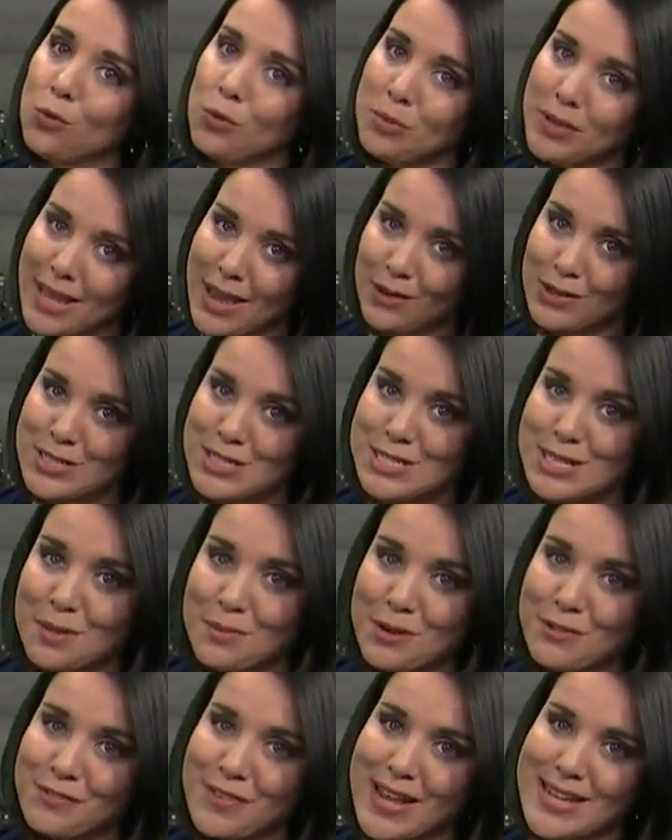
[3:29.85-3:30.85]
We'll be out at
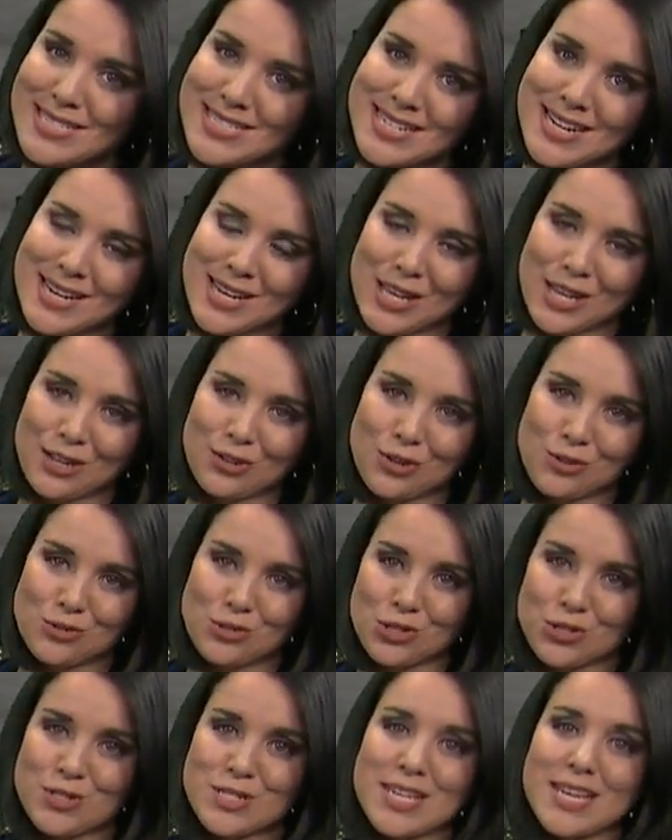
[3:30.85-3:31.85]
Summerfest in New
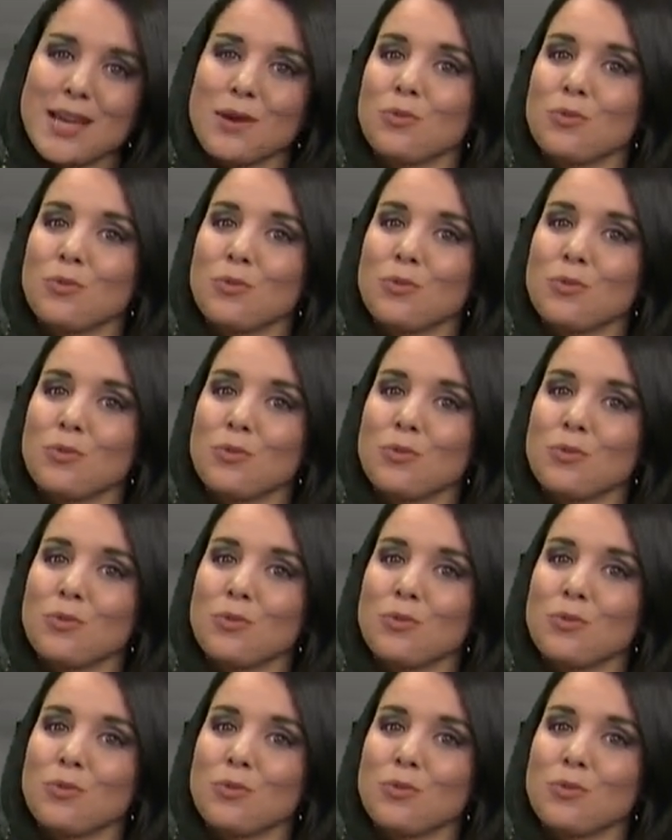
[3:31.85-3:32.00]
Jersey,